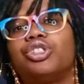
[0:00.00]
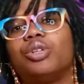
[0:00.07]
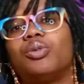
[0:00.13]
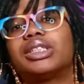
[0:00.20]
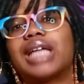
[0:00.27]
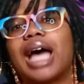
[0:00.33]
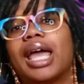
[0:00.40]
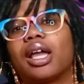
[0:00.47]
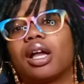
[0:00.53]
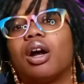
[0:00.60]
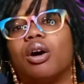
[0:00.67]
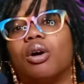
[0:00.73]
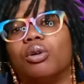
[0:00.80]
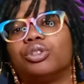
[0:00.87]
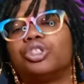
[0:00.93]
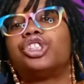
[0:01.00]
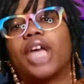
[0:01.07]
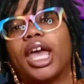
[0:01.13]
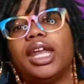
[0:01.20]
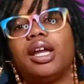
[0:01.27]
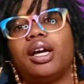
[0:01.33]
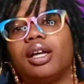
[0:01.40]
She was hot and cold.
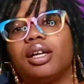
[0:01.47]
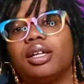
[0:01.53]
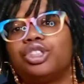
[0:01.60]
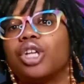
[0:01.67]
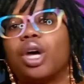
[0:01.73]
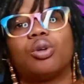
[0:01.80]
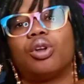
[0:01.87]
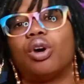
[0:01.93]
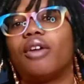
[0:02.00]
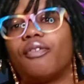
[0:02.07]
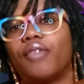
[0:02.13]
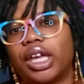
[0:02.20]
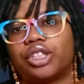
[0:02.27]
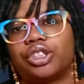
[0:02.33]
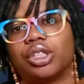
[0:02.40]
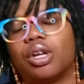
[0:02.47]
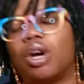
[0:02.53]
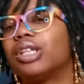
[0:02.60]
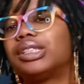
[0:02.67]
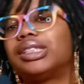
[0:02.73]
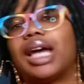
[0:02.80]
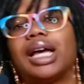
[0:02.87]
Shayna showed no affection
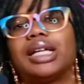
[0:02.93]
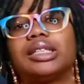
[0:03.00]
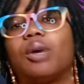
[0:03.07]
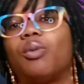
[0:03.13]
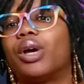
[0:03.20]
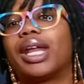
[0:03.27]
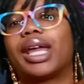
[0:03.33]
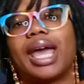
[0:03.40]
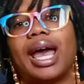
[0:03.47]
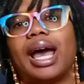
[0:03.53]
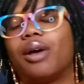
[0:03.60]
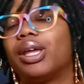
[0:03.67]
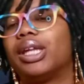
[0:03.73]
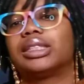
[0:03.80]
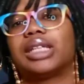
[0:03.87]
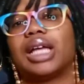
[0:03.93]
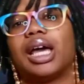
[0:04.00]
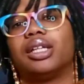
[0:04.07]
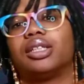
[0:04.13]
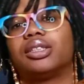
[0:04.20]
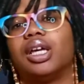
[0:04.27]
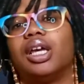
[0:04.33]
or signs of wanting Kyle in the
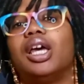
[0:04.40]
slightest.